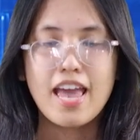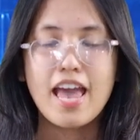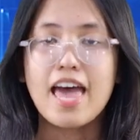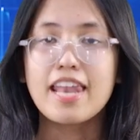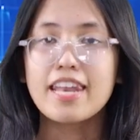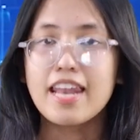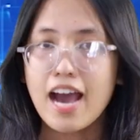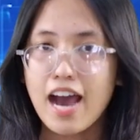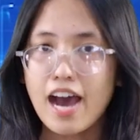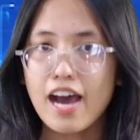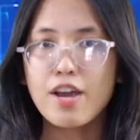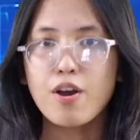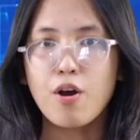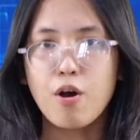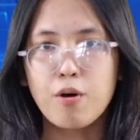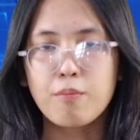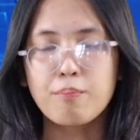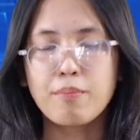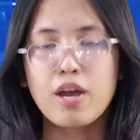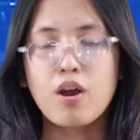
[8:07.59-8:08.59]
and I
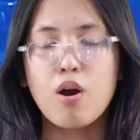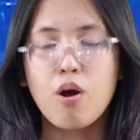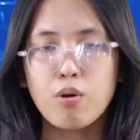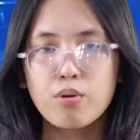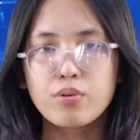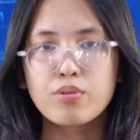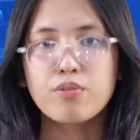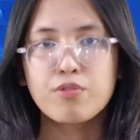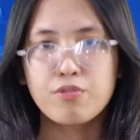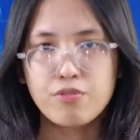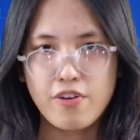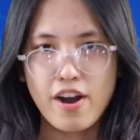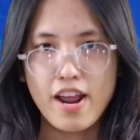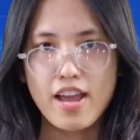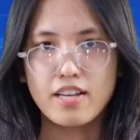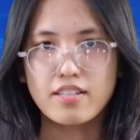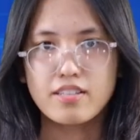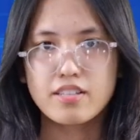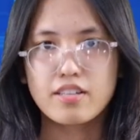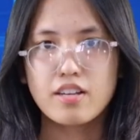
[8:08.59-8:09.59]
owe my old
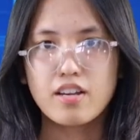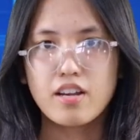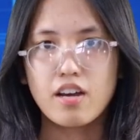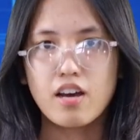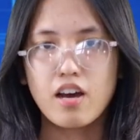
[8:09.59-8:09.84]
friend